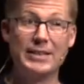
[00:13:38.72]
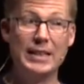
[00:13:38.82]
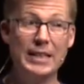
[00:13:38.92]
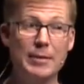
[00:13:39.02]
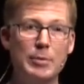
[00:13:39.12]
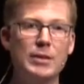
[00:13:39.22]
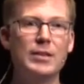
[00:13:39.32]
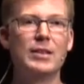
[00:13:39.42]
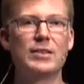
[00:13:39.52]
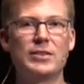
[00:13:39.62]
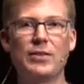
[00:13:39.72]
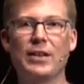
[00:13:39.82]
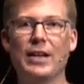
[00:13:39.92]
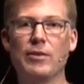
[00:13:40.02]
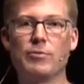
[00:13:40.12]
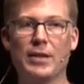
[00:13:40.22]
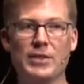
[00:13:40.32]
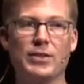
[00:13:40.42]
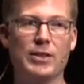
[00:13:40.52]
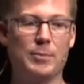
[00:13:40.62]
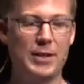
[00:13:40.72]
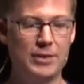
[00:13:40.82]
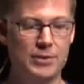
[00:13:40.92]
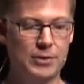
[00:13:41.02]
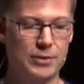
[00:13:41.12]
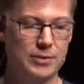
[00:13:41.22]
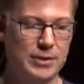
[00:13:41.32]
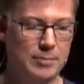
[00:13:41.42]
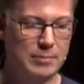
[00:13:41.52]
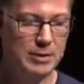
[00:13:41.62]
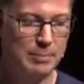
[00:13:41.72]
things up so that at runtime we can do some